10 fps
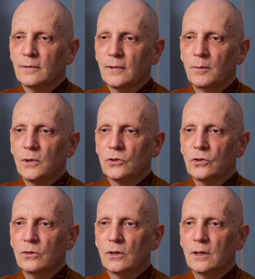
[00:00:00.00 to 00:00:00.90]
I'm not
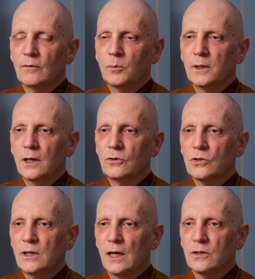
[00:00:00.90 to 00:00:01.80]
sure that everybody
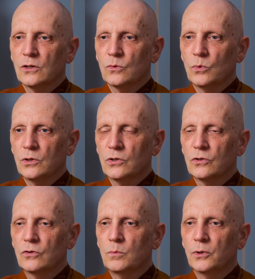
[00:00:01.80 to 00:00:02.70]
understands this word
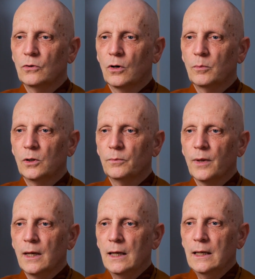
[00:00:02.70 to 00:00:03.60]
super normal.
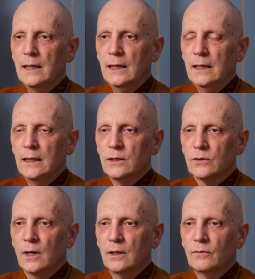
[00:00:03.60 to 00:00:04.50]
It's
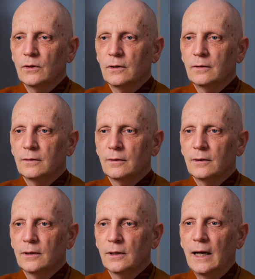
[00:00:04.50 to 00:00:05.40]
kind of
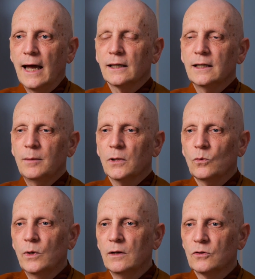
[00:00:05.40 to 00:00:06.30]
an
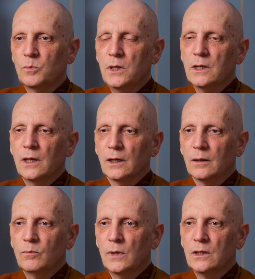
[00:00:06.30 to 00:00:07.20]
academic way of speaking.
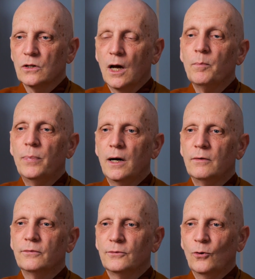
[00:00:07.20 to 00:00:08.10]
It means
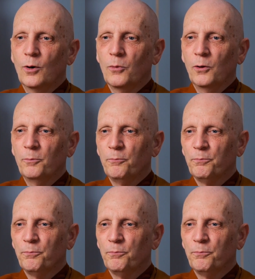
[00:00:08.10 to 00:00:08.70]
above normal.